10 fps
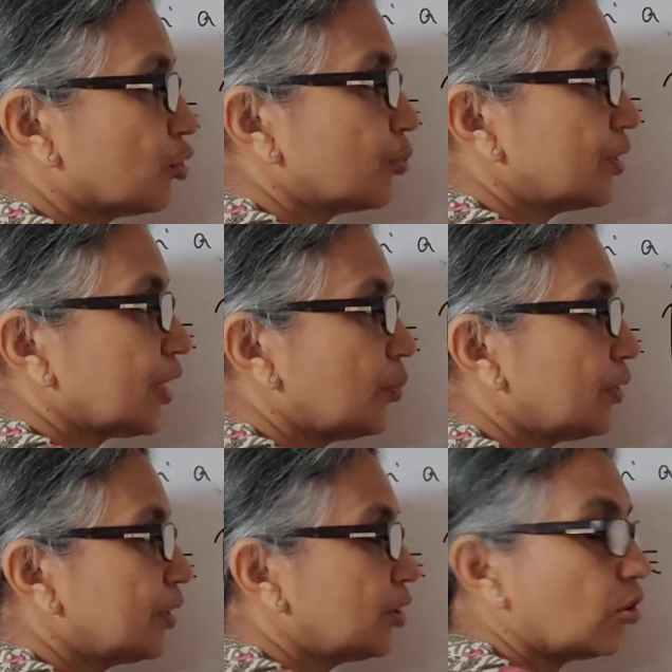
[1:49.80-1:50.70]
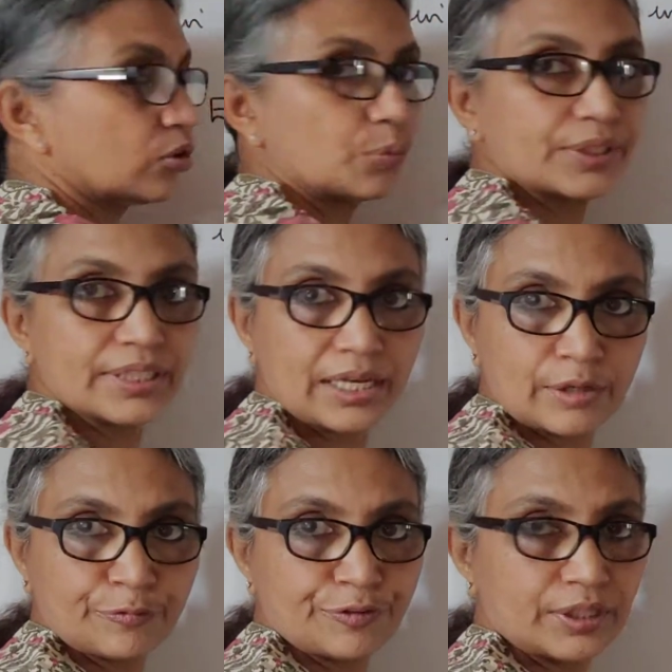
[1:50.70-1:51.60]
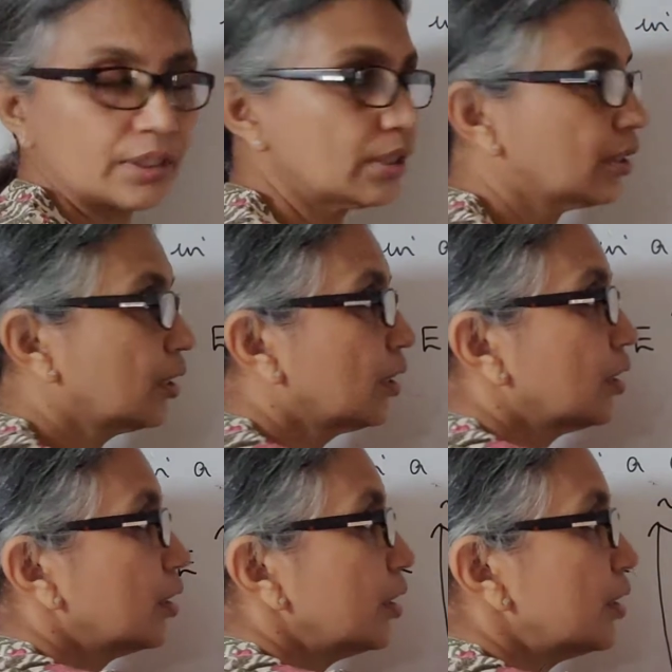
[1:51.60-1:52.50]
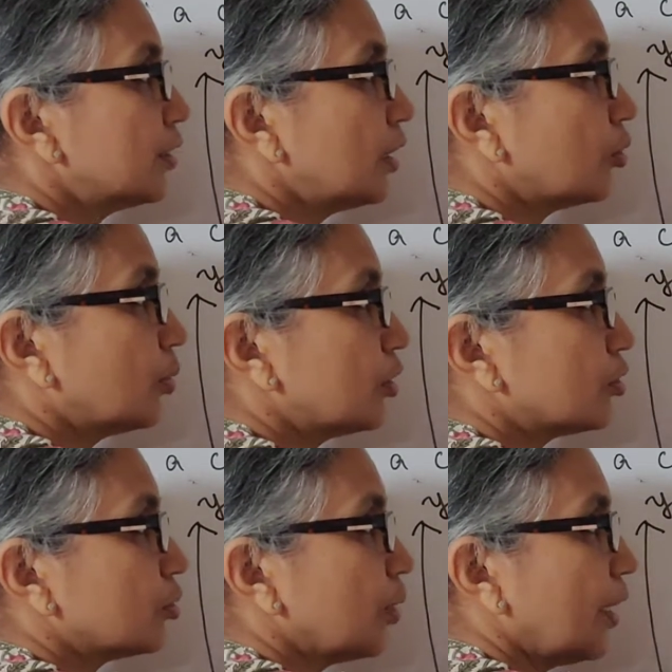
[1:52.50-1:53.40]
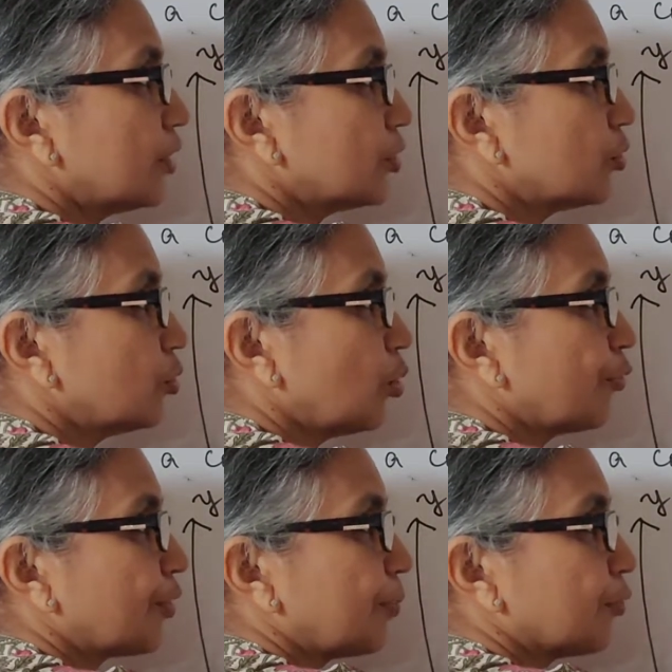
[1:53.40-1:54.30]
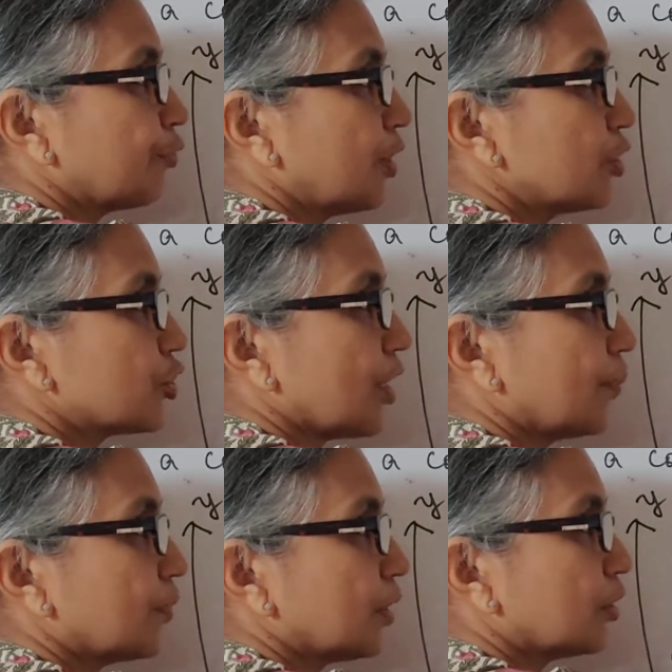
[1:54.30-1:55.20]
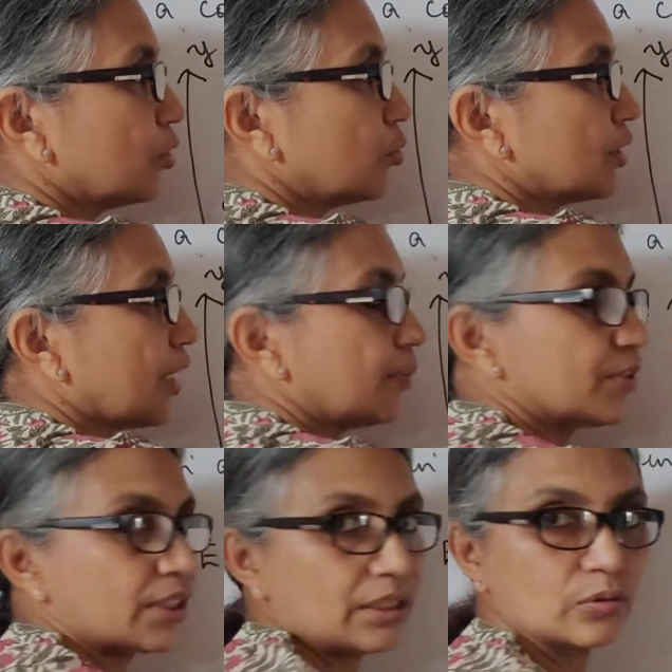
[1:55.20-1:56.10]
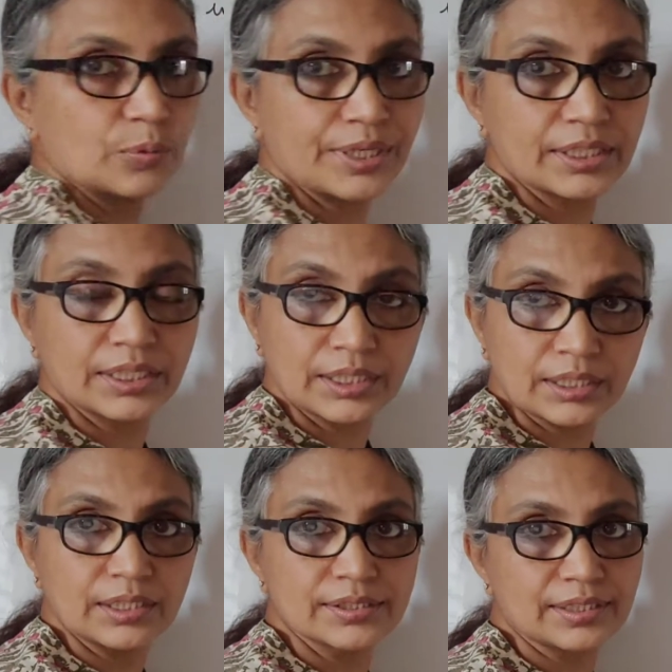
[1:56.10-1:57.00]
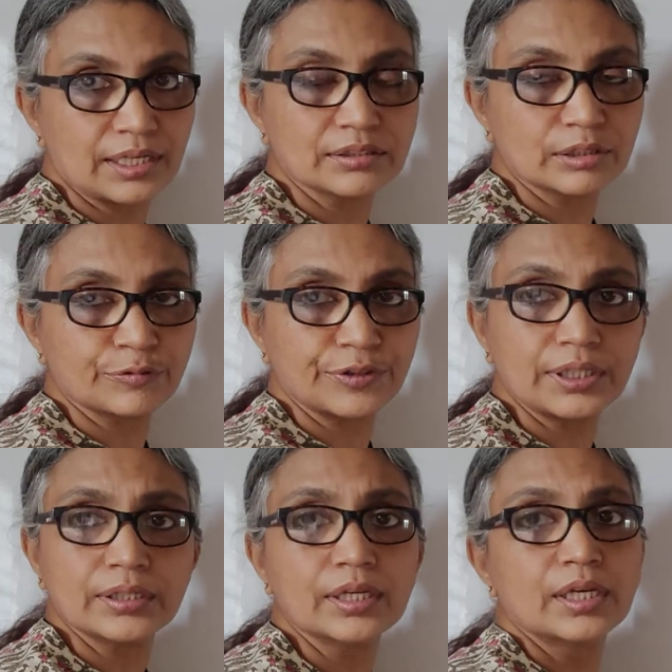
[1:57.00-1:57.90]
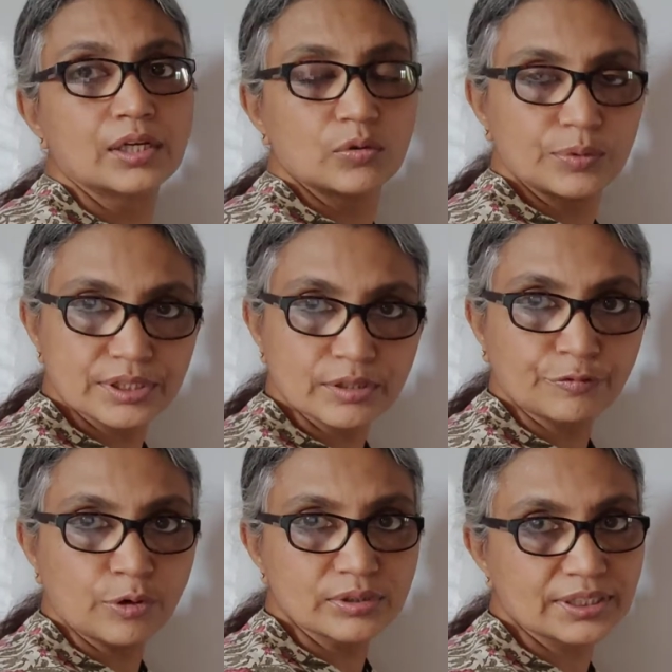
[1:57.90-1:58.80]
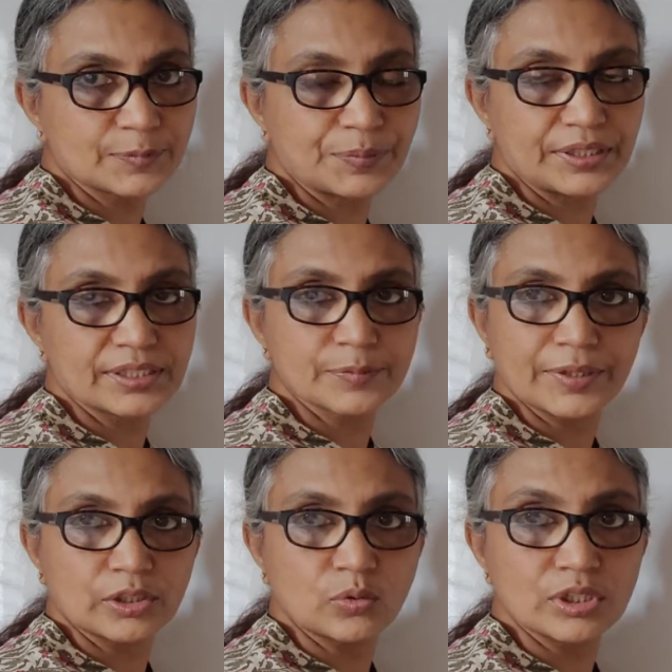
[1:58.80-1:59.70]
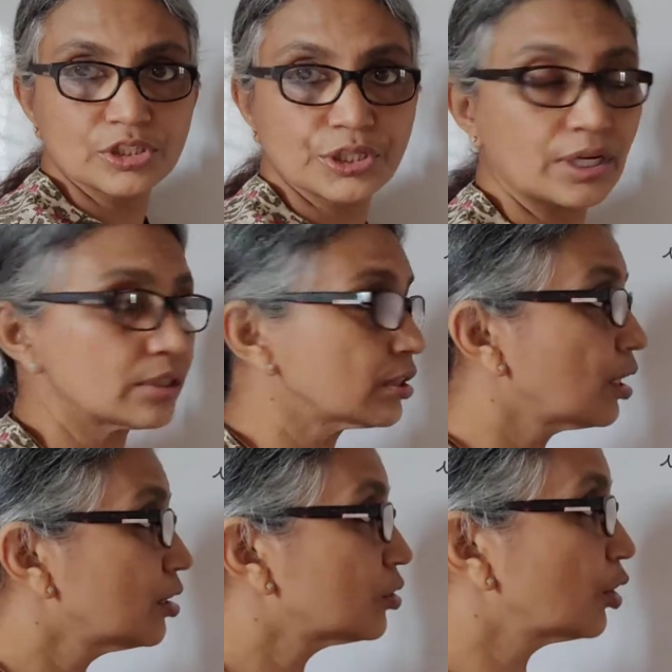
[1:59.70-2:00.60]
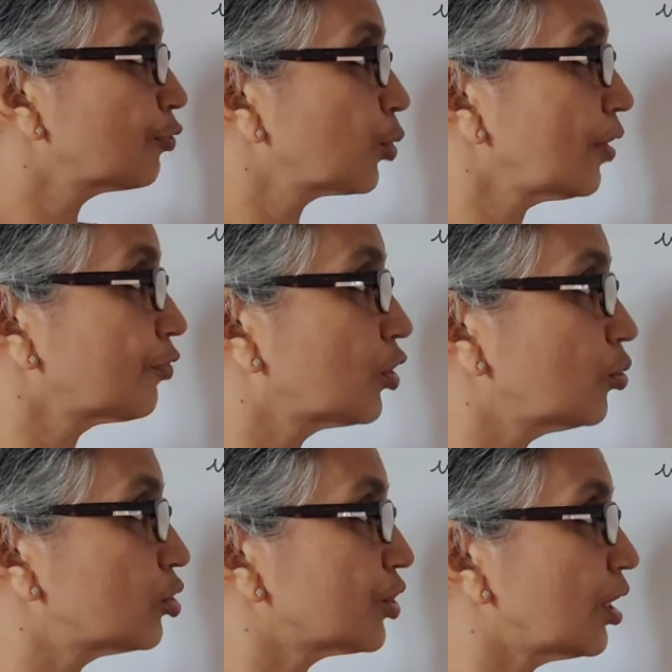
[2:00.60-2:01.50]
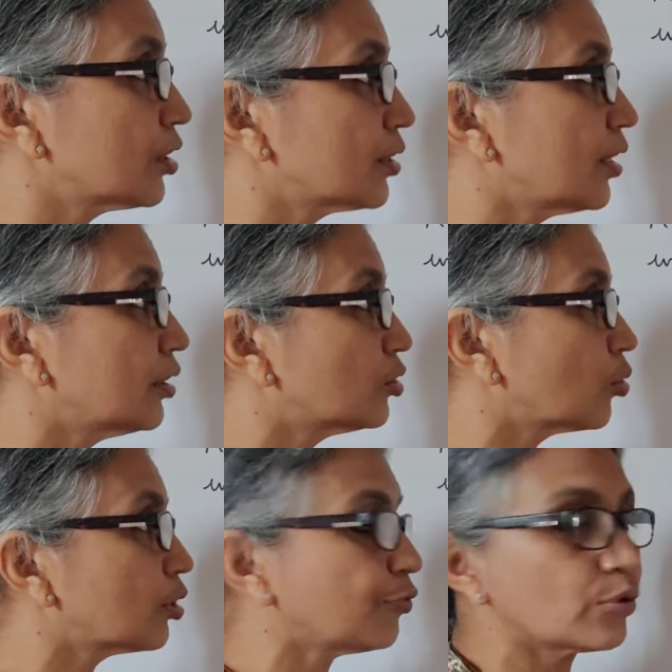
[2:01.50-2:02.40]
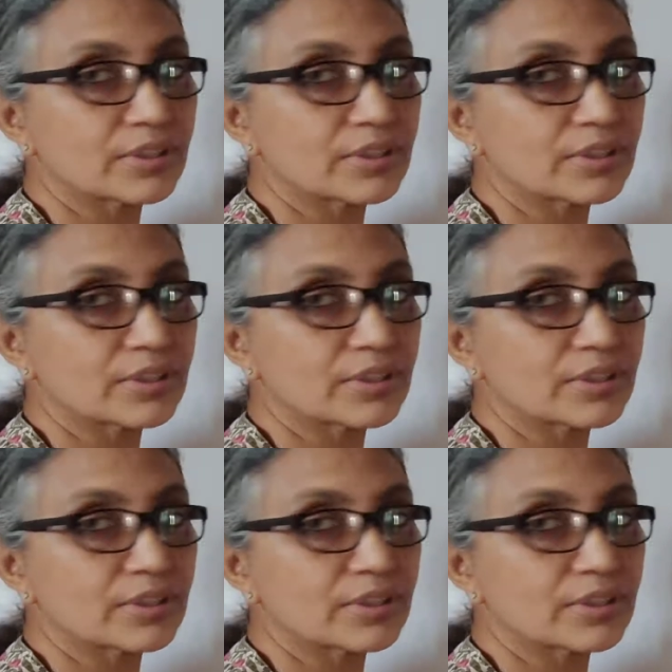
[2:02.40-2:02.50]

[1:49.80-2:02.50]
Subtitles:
force, which I will denote with Fe, is equal to, as you know from the first chapter, Q times E, where E is the electric field, which is a force experienced by unit charge. So if you have Q charge, then the total